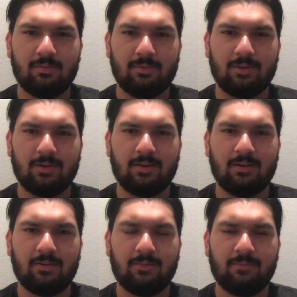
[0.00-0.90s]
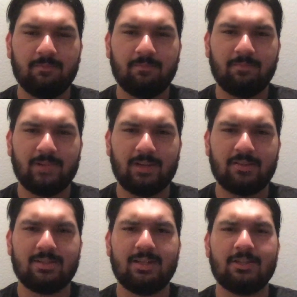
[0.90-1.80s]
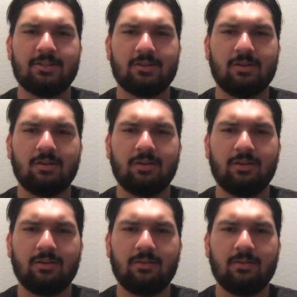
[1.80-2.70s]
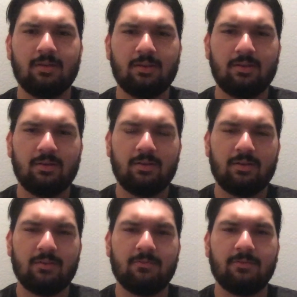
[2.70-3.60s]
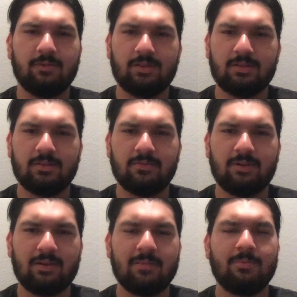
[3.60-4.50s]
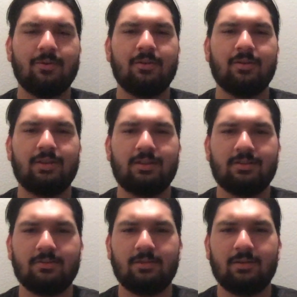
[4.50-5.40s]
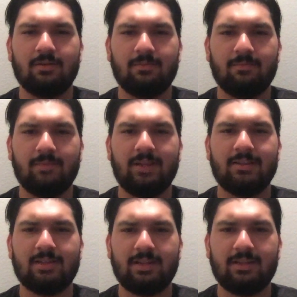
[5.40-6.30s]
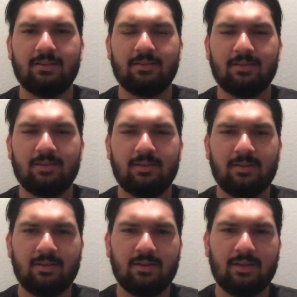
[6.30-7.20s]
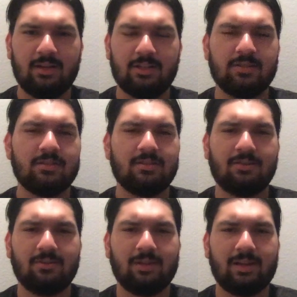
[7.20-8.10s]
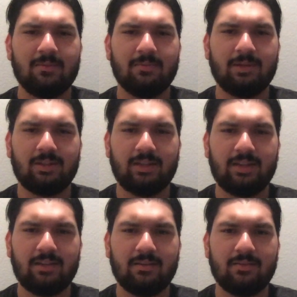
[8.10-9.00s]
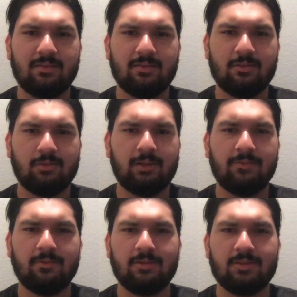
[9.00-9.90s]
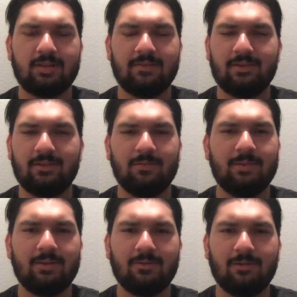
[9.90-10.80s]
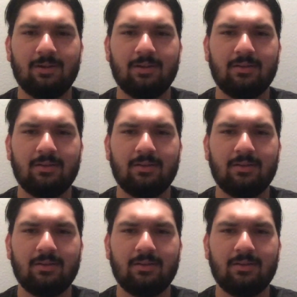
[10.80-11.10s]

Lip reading: but I stayed strong, and focus is a very important thing to maintain. And just to know that I'm clean 24/7, no matter what.